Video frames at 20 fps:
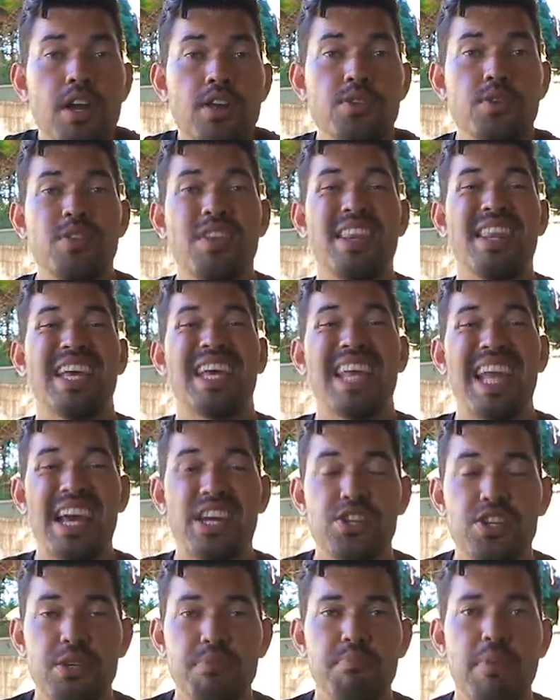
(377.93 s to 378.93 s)
so that they can
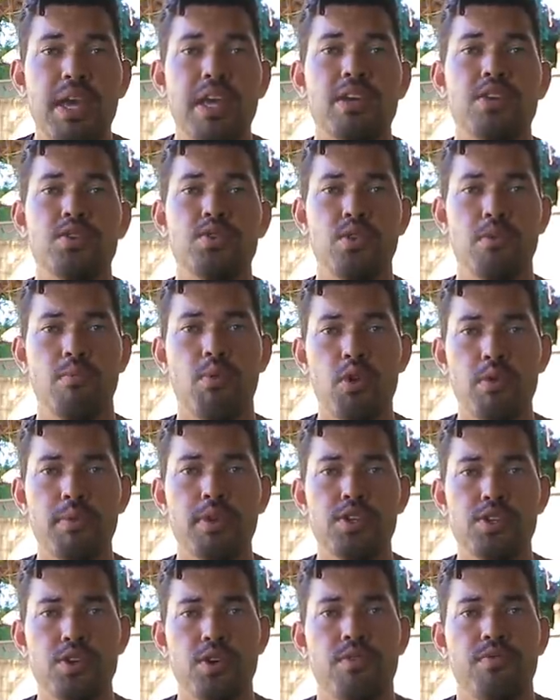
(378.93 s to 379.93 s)
actually make it to a more
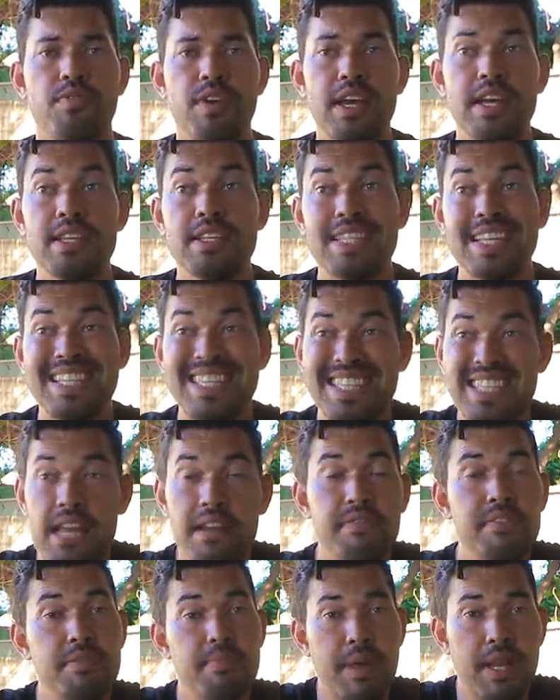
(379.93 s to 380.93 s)
mature phase instead
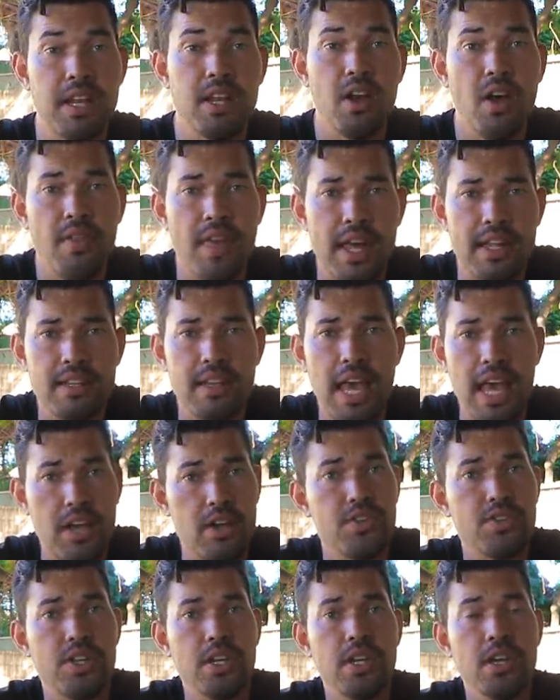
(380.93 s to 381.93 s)
of spending all that
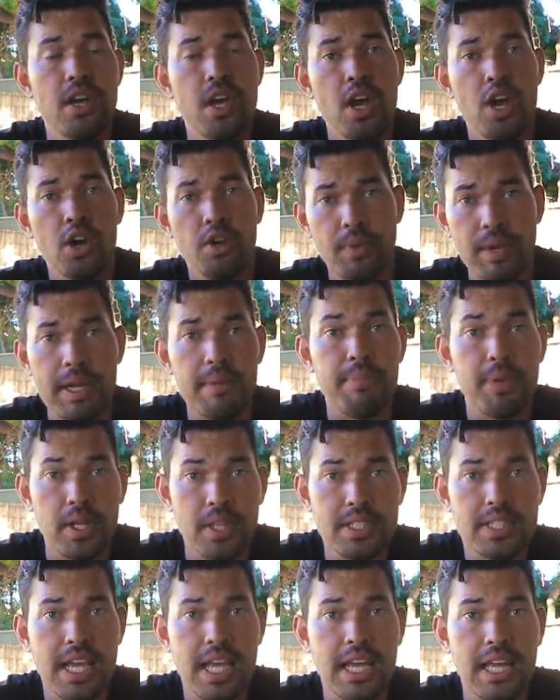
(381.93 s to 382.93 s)
energy
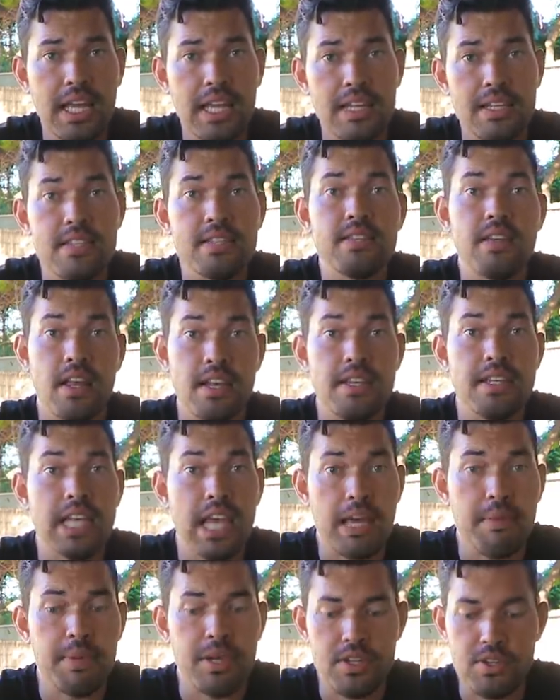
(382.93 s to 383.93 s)
rehabilitating sun
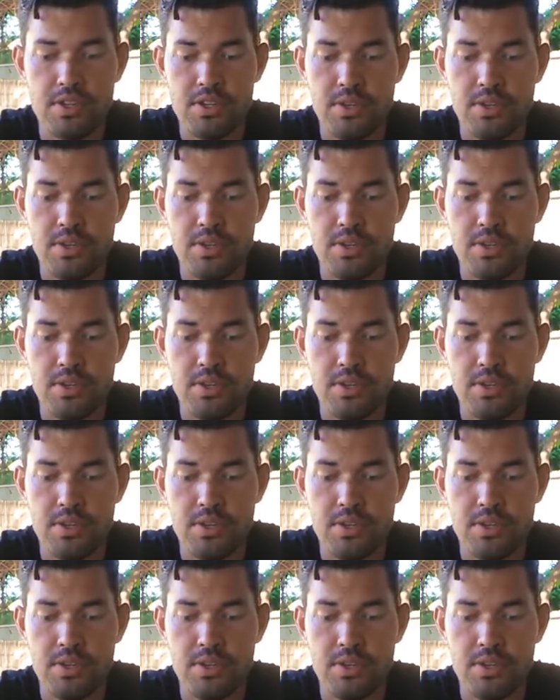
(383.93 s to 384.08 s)
damage.